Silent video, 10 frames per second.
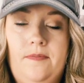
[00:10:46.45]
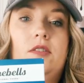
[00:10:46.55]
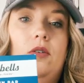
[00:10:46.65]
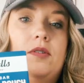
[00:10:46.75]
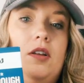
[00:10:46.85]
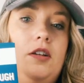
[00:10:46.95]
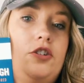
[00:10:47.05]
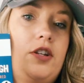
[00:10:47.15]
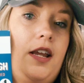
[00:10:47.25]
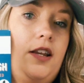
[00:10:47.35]
So as long as
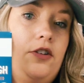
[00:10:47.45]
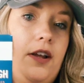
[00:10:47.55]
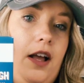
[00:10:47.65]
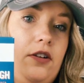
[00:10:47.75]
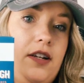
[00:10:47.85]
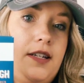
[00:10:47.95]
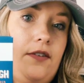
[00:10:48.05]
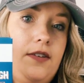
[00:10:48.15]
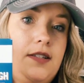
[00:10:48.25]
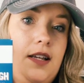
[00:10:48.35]
you're staying in your calorie
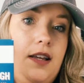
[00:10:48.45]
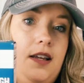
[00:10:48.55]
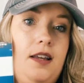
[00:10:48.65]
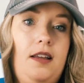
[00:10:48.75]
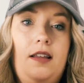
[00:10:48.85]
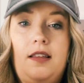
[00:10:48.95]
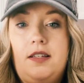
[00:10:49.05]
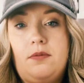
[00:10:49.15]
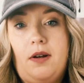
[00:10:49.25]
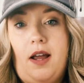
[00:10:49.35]
deficit, at
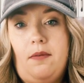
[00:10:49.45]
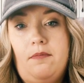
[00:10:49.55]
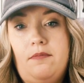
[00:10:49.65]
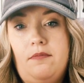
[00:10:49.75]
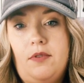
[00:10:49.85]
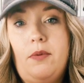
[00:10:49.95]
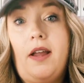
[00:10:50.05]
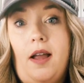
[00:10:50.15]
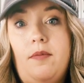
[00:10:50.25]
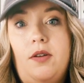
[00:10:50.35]
least the
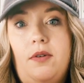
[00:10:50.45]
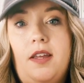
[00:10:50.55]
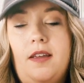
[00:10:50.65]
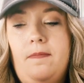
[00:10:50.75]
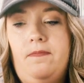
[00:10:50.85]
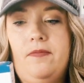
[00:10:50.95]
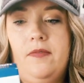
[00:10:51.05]
way I'm doing it,